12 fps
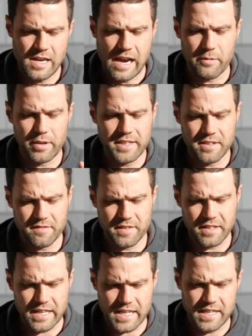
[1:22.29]
really didn't
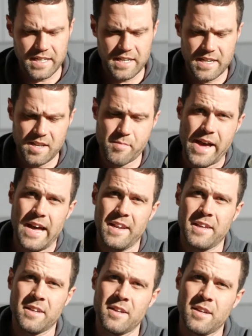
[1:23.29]
feel like I needed any
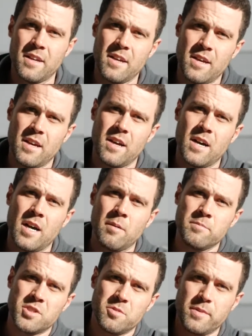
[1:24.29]
padding
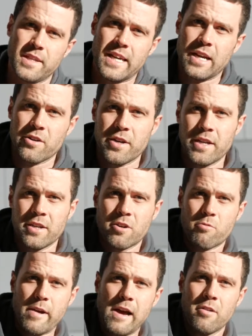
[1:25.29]
to be carrying
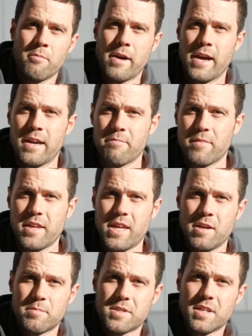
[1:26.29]
around my
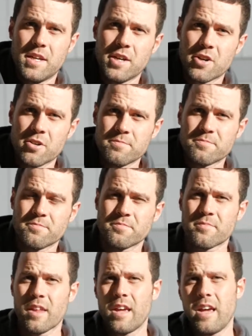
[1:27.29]
hips here.
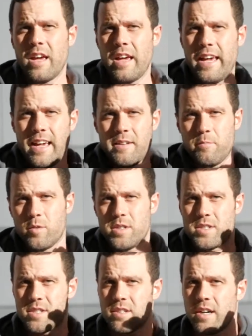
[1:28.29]
It
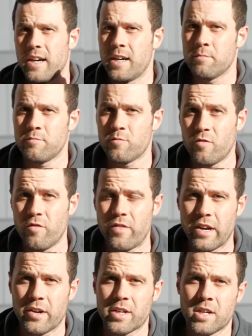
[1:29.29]
was
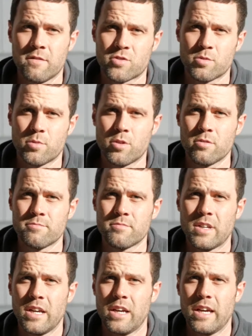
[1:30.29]
very comfortable,
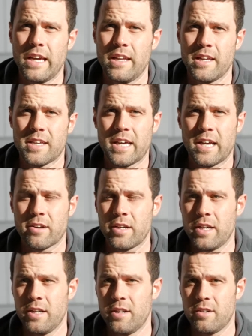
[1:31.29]
and it
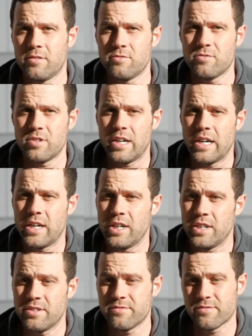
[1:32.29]
carried
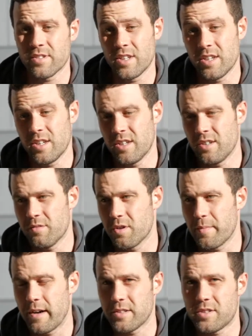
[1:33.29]
what
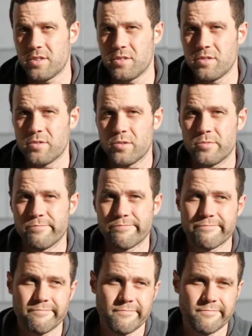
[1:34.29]
amounts to
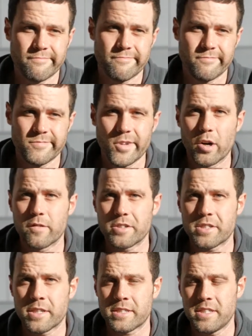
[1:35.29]
over
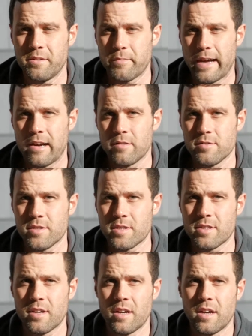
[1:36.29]
16
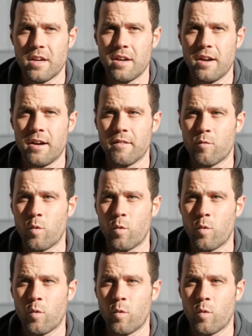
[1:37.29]
pounds of